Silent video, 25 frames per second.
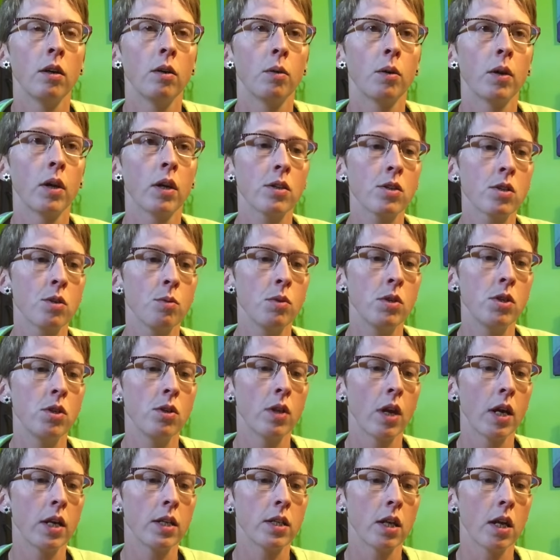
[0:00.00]
What else did we do
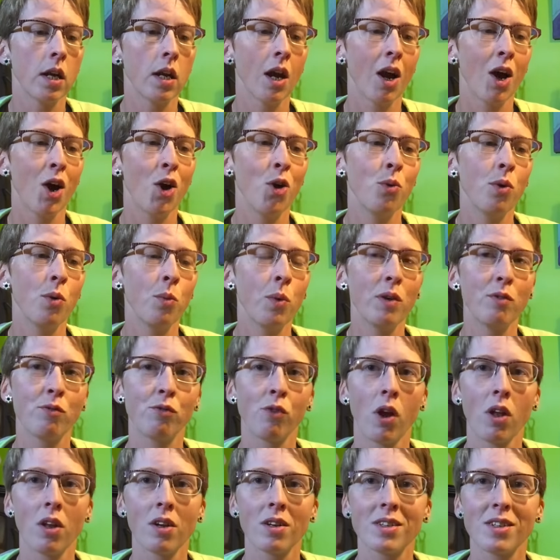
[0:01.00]
that day? Oh, we went and
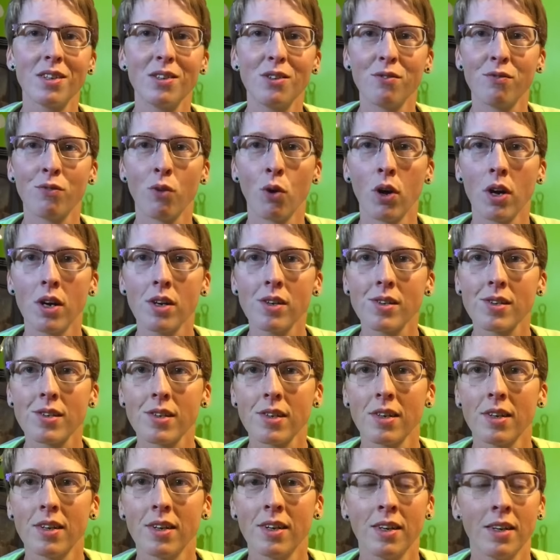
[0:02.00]
frolicked in the forest,
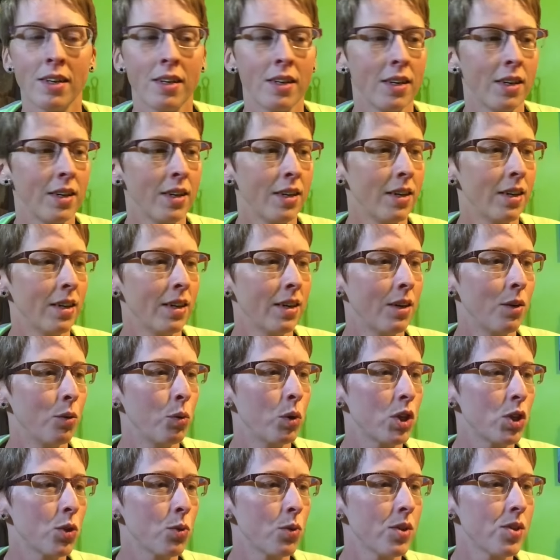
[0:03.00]

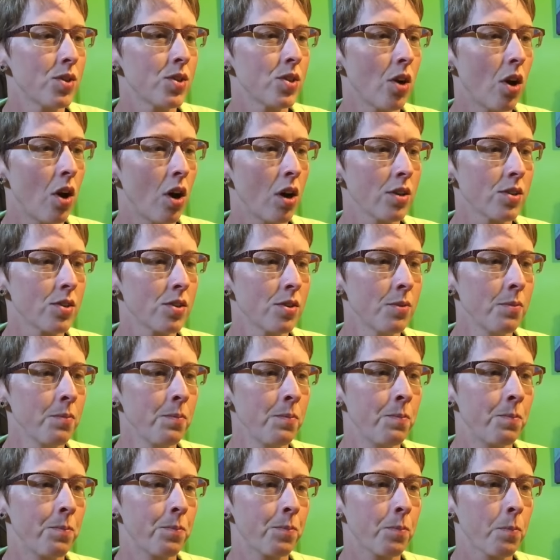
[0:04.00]
which was
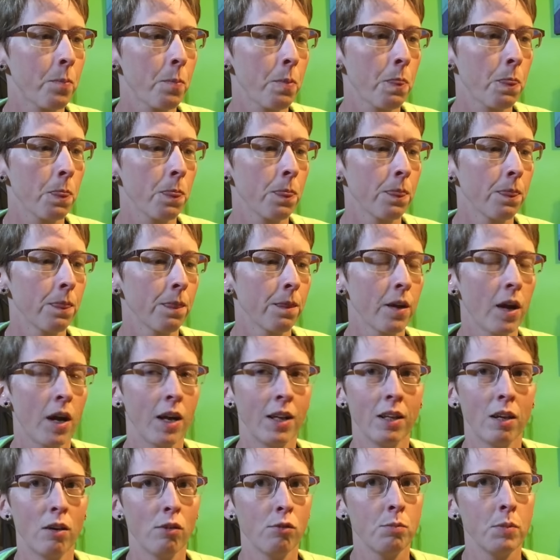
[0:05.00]
awesome. I
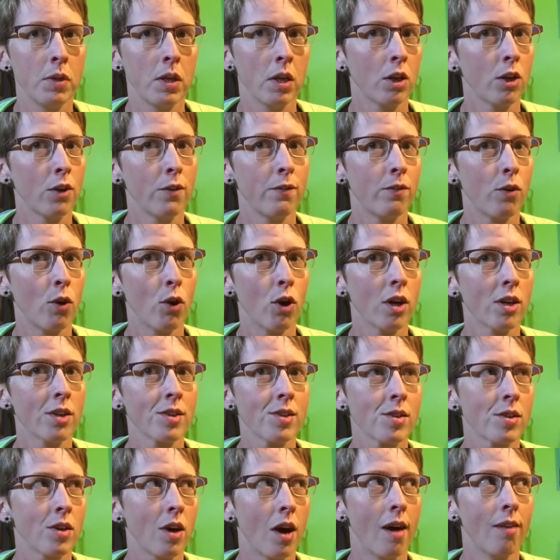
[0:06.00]
love me a good
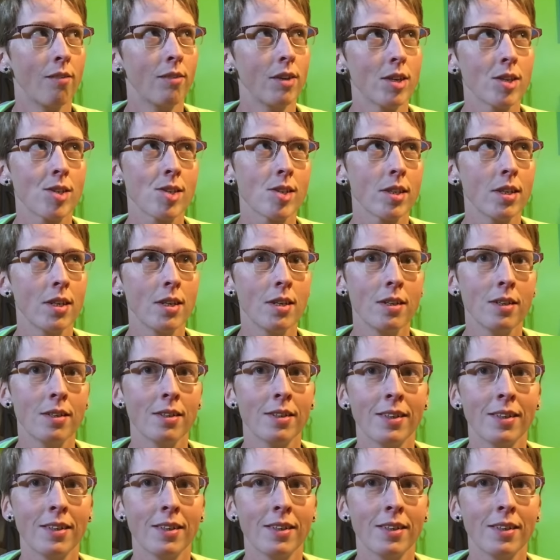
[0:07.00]
forest, obviously.